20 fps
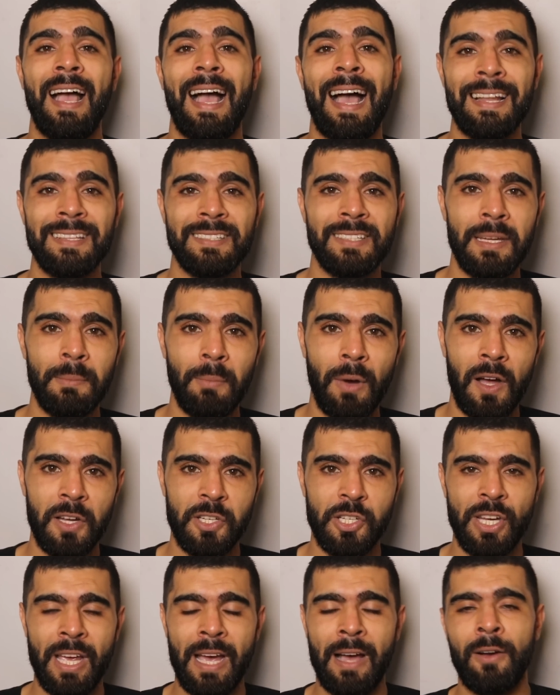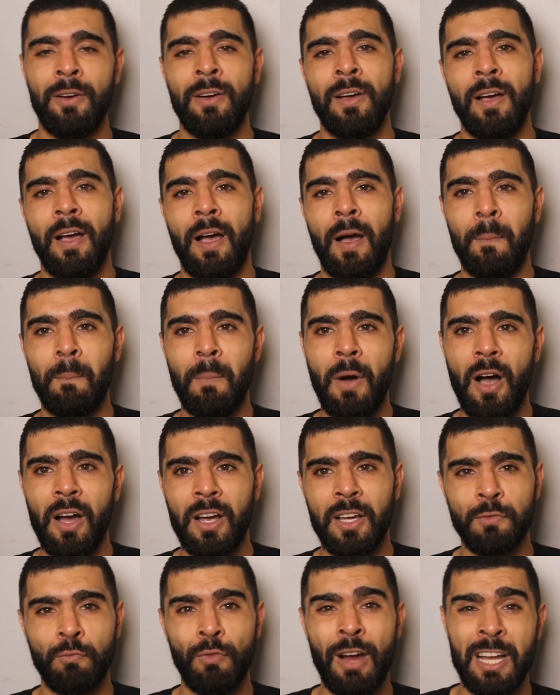Anthony Martial and
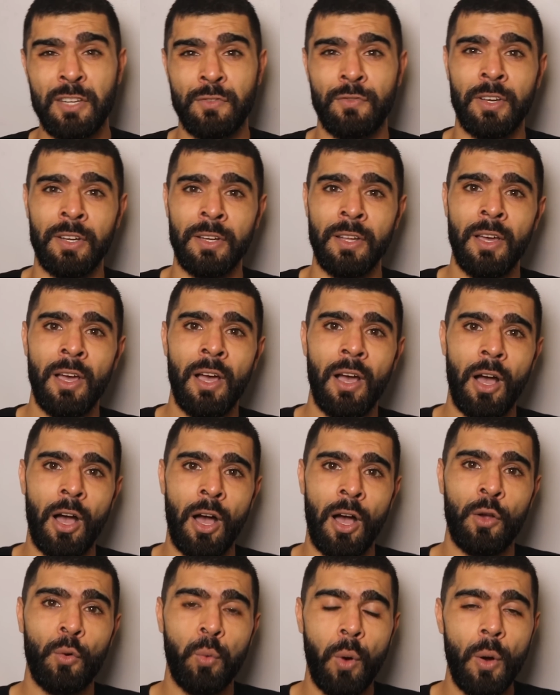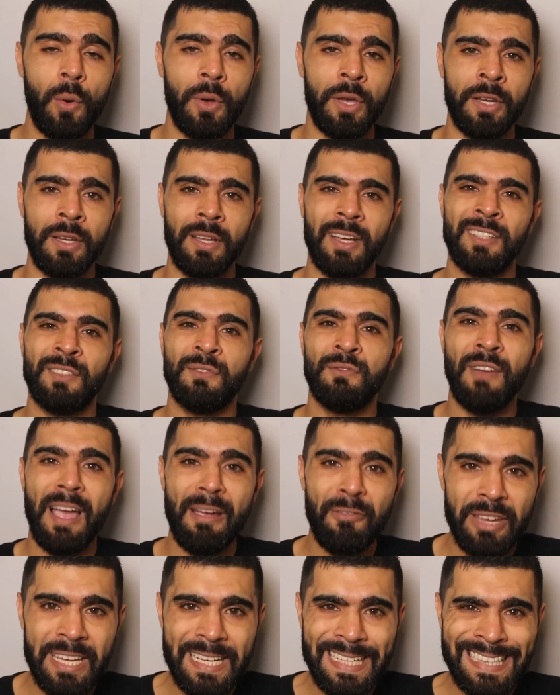Marcus Rashford are quoted as
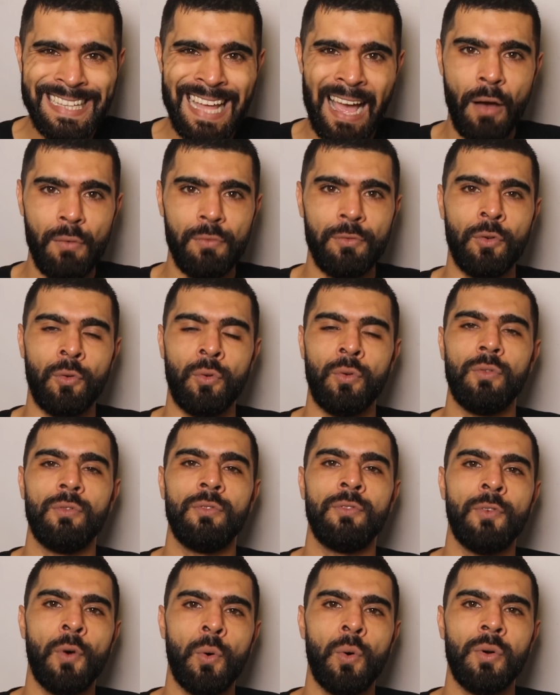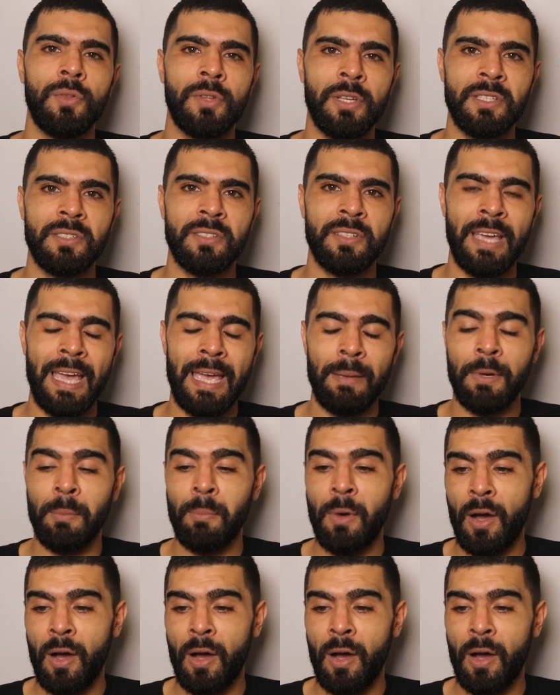very doubtful for this game.